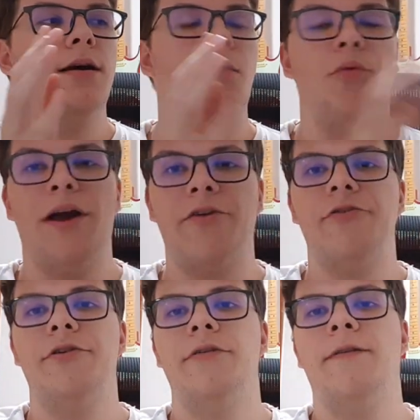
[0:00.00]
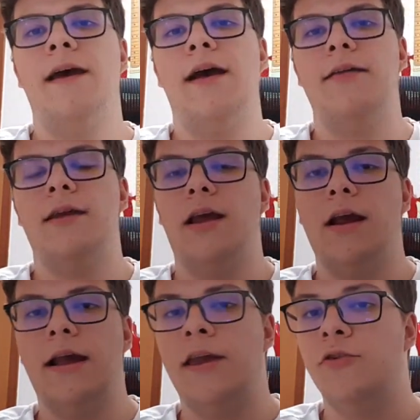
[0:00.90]
a record that
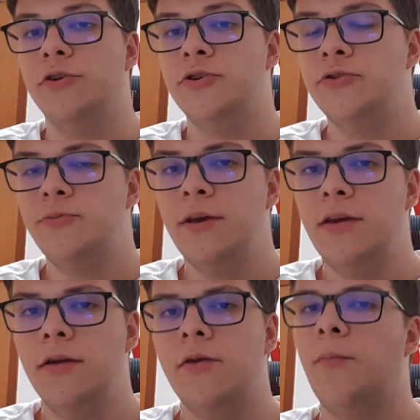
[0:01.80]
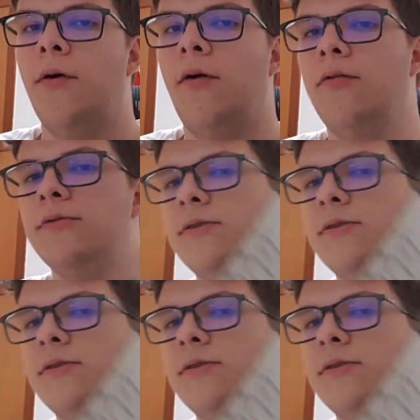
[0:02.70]
introduced me to Paul's